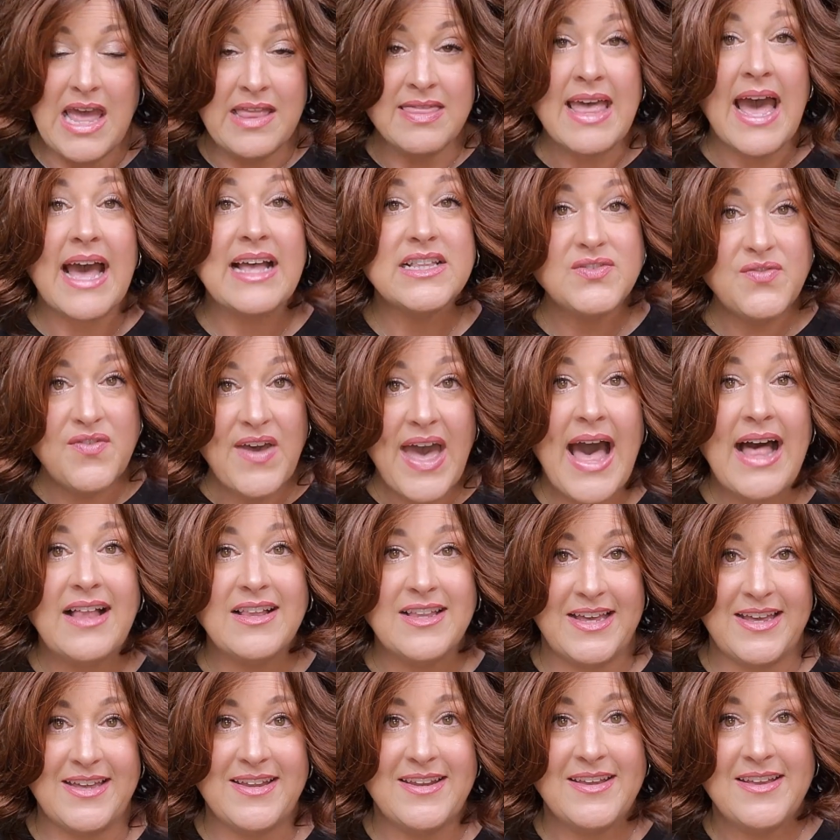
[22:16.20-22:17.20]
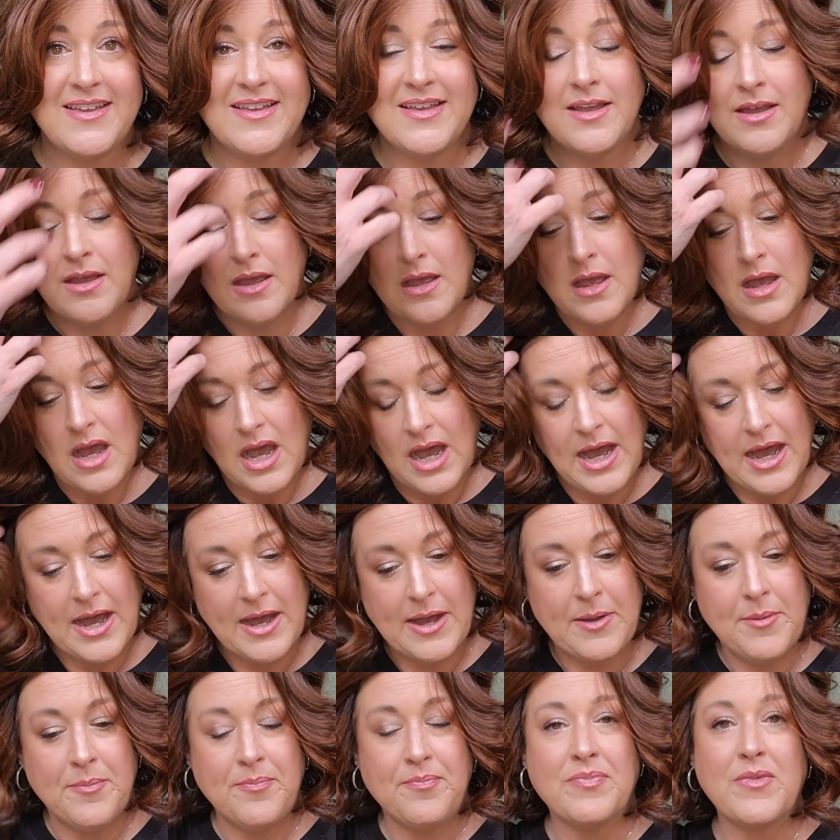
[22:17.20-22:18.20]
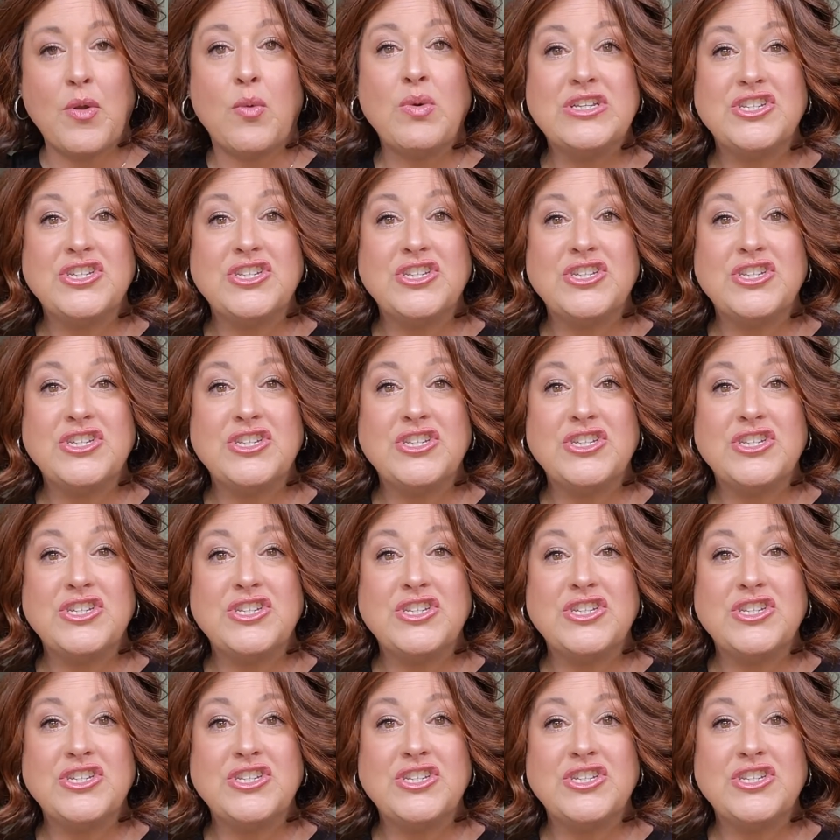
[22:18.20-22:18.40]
And that's valid. Um,